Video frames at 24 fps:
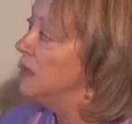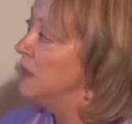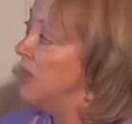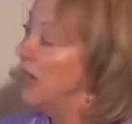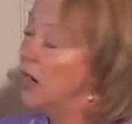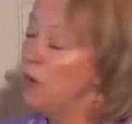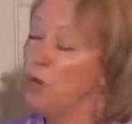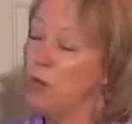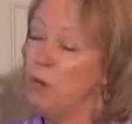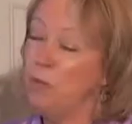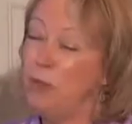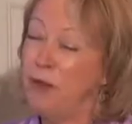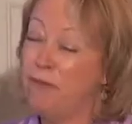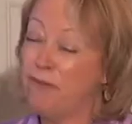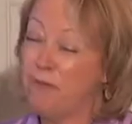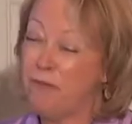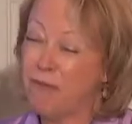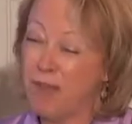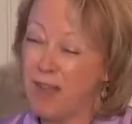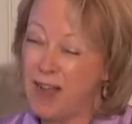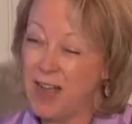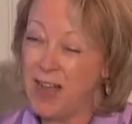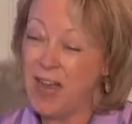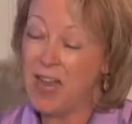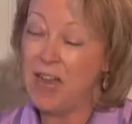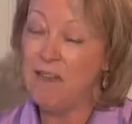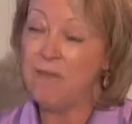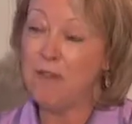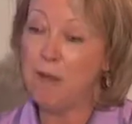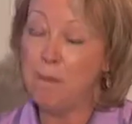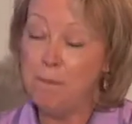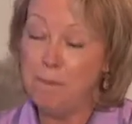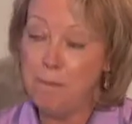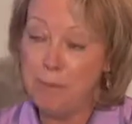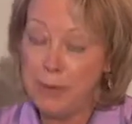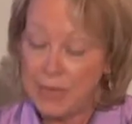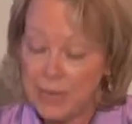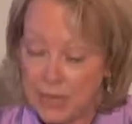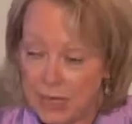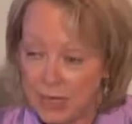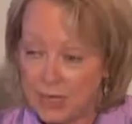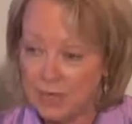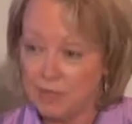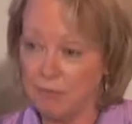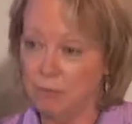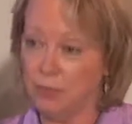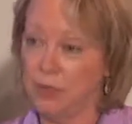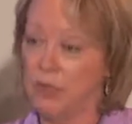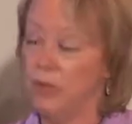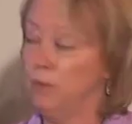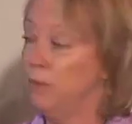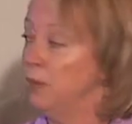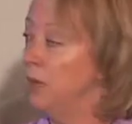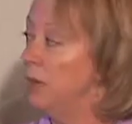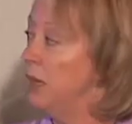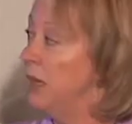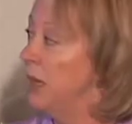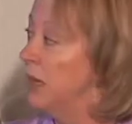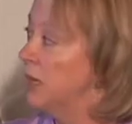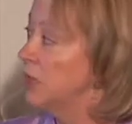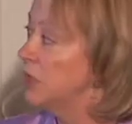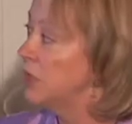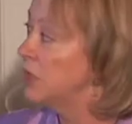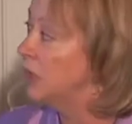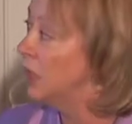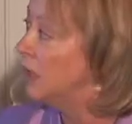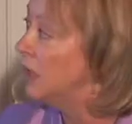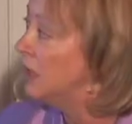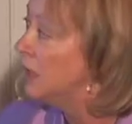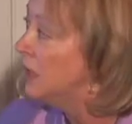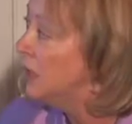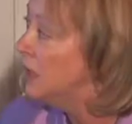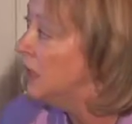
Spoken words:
there will be 5 billion people in Asia,